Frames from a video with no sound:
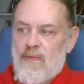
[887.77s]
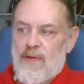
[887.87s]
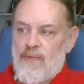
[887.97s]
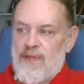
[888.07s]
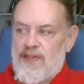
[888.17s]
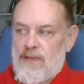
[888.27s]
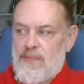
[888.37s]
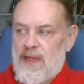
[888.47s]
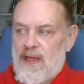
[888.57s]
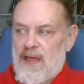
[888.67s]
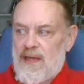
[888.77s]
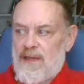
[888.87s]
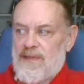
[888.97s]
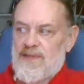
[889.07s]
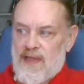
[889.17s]
with which he
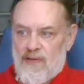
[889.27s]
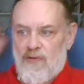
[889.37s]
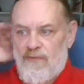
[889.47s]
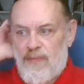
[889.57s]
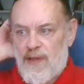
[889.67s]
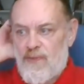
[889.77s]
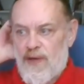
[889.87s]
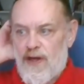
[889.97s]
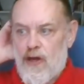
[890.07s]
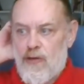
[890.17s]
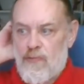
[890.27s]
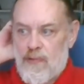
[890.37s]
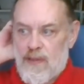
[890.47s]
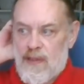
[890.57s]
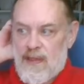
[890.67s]
began, is said to have been
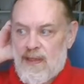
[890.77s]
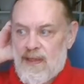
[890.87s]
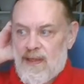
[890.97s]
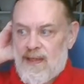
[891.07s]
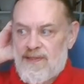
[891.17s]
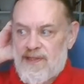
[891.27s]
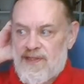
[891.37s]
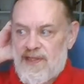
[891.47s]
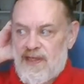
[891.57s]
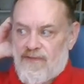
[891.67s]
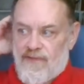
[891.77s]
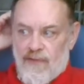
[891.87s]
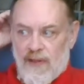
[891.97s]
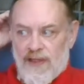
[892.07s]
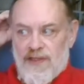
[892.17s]
renowned as a seat of
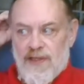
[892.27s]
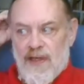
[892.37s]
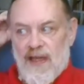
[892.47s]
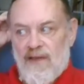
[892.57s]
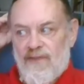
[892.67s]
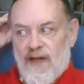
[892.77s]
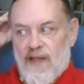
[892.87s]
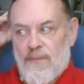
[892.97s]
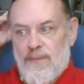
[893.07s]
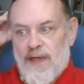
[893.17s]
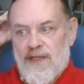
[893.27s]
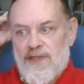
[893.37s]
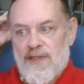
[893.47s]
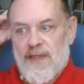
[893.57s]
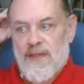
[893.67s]
religion even in the
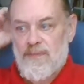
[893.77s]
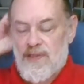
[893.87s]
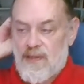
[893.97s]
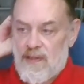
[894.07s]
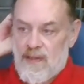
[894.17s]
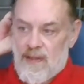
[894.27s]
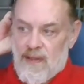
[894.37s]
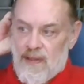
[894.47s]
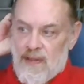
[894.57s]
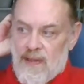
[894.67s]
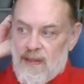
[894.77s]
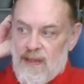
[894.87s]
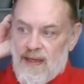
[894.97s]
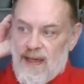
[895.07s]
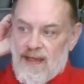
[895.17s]
British times,
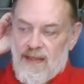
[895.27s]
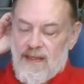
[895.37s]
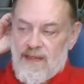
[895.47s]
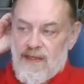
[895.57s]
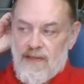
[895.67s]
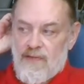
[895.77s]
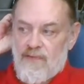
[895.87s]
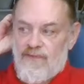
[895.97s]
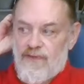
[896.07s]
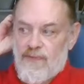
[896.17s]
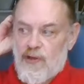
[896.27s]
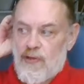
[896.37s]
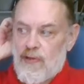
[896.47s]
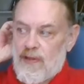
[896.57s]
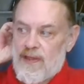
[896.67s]
and it had continued from the
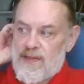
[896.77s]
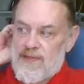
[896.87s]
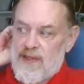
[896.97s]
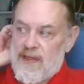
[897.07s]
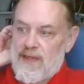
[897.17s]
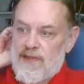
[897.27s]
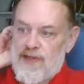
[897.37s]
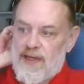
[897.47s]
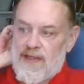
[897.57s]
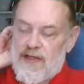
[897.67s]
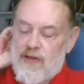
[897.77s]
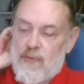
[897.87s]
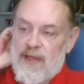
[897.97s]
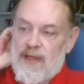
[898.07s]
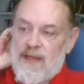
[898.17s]
earliest English
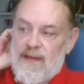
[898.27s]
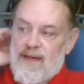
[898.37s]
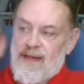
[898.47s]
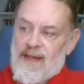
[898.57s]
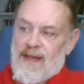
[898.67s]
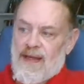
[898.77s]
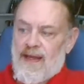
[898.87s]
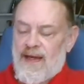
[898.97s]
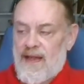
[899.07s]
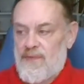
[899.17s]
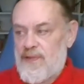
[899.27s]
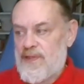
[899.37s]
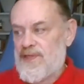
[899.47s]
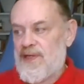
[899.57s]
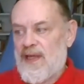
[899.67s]
antiquity and had
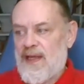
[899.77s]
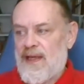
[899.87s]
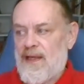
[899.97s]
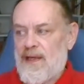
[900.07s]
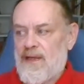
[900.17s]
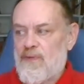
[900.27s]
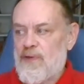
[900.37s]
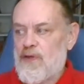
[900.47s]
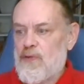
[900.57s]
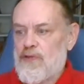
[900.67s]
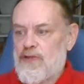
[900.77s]
risen again in renewed